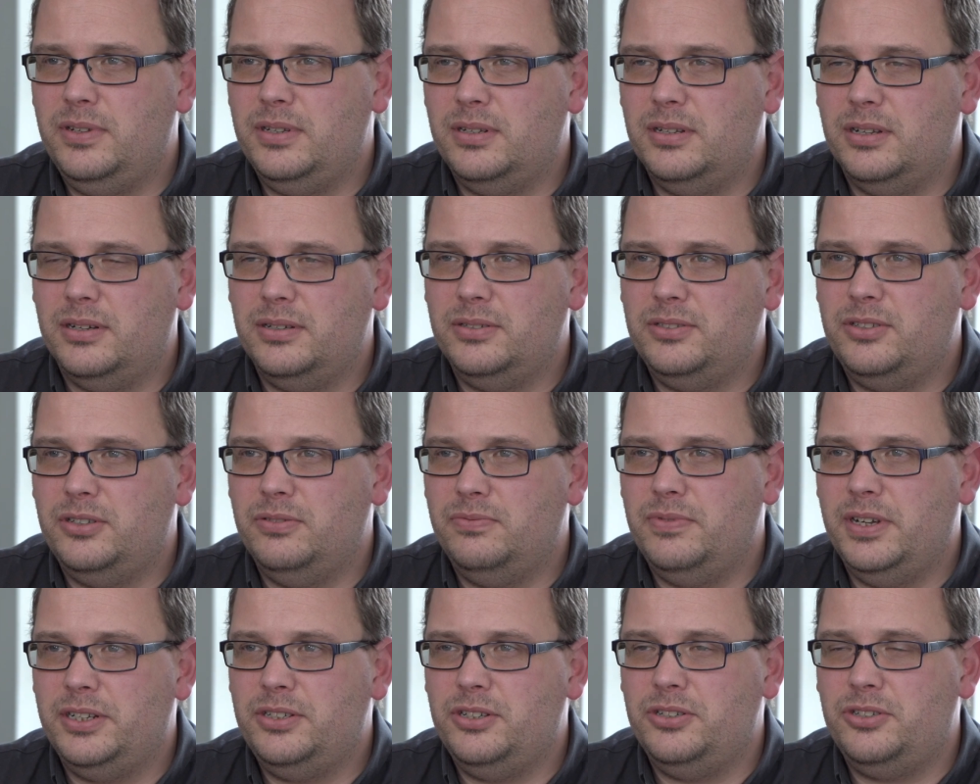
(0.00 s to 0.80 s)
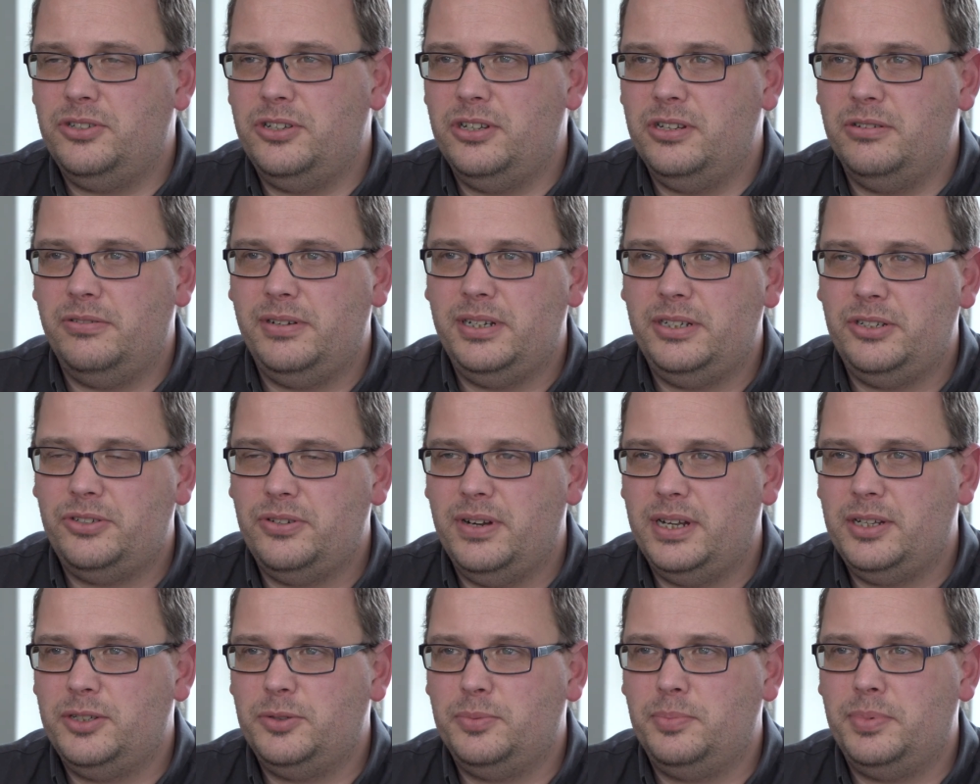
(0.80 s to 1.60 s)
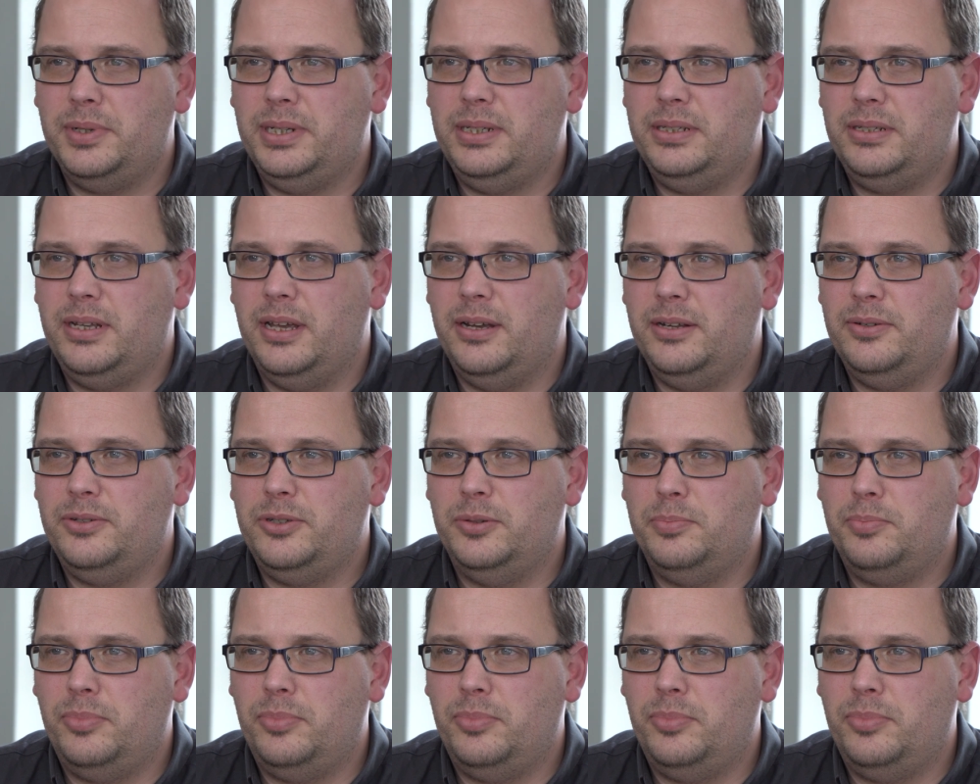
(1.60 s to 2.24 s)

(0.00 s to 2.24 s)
you'd like to register your interest, please go to